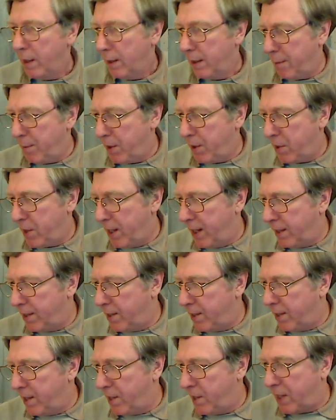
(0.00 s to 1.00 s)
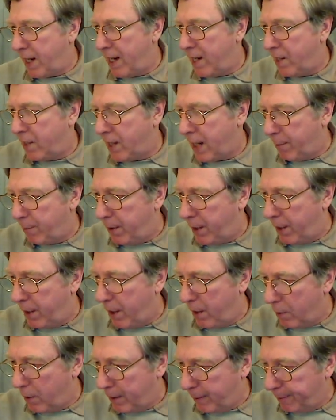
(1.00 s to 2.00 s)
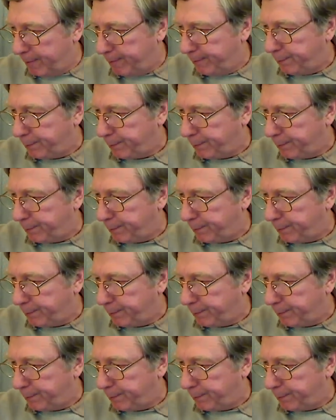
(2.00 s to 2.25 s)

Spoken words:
Let me see it. Does it say it's kept in oak?